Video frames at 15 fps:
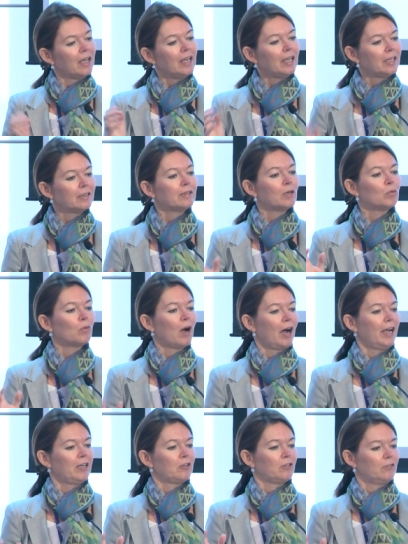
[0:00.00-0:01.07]
in the
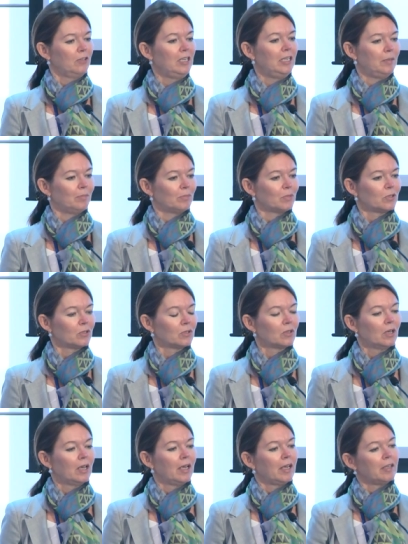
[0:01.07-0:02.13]
right themes
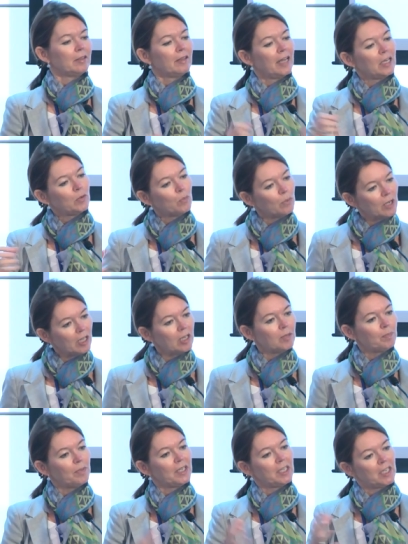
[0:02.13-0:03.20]
that will
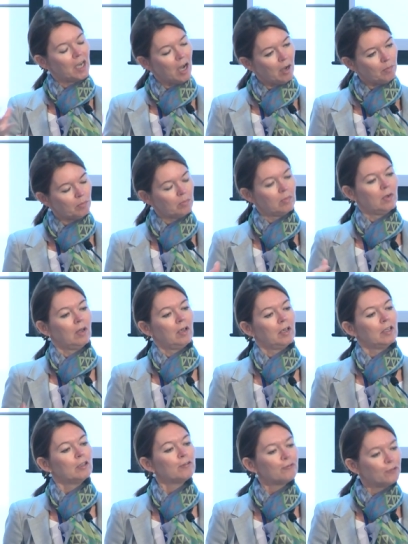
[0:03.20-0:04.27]
become
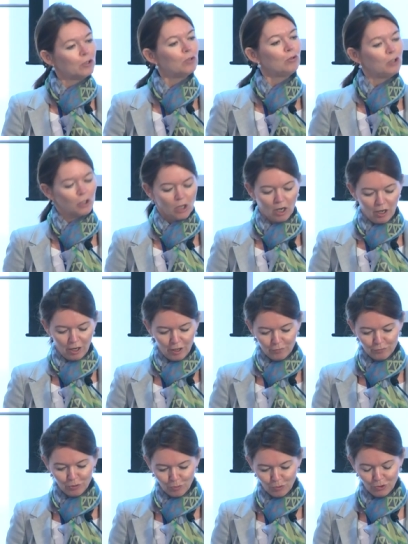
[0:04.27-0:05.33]
the future
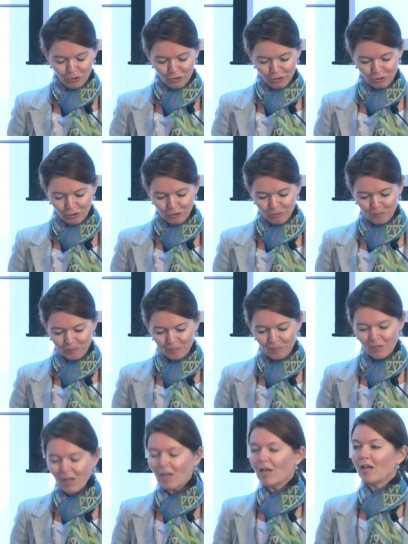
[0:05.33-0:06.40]
of the world.
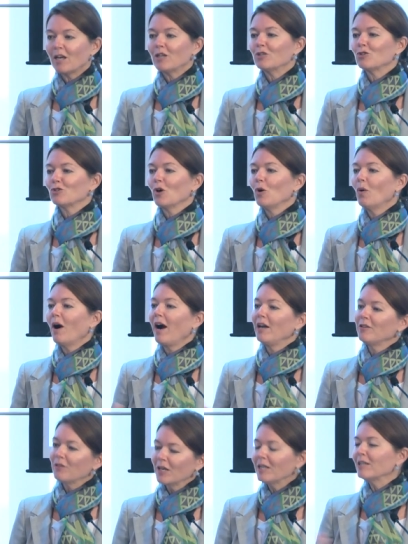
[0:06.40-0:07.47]
So I
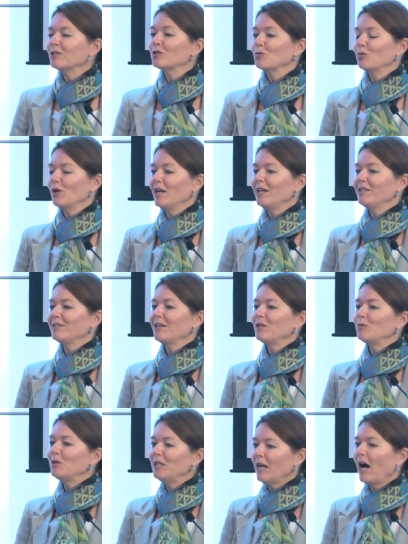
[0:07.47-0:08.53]
think it's great that
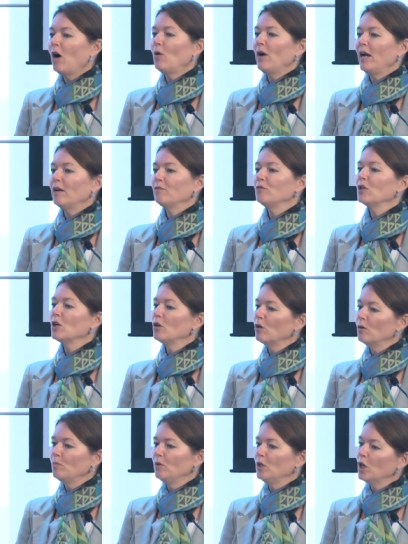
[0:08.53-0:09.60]
we now have the
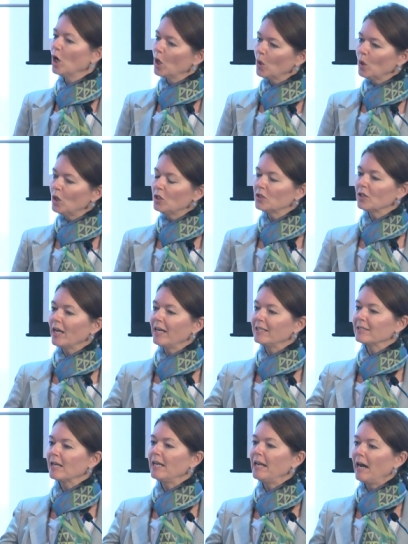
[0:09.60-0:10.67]
global goals
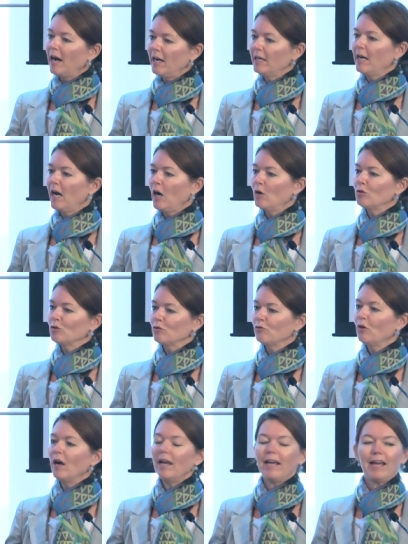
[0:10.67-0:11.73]
as a lighthouse
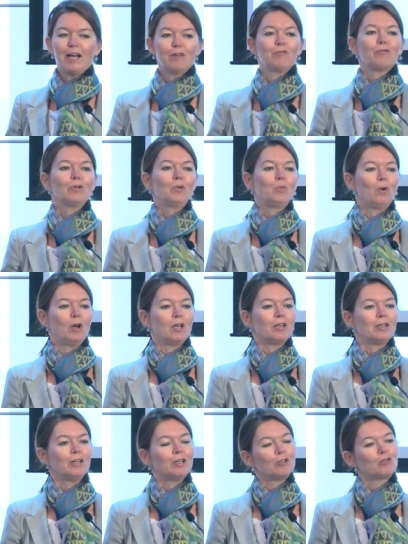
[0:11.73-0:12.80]
for
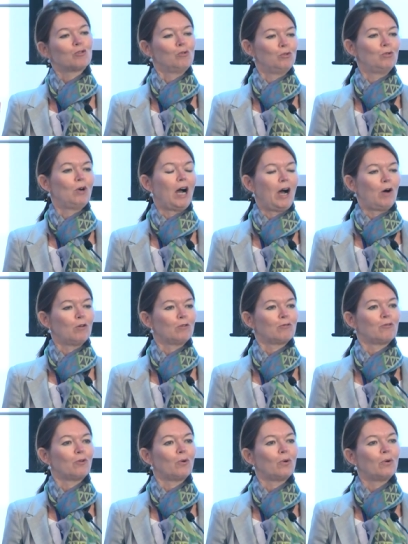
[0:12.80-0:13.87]
everyone to look out
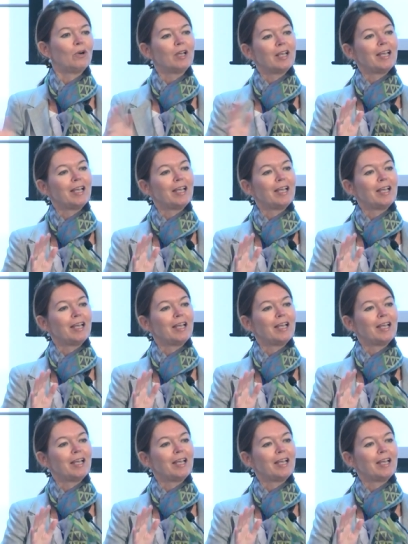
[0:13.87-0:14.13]
for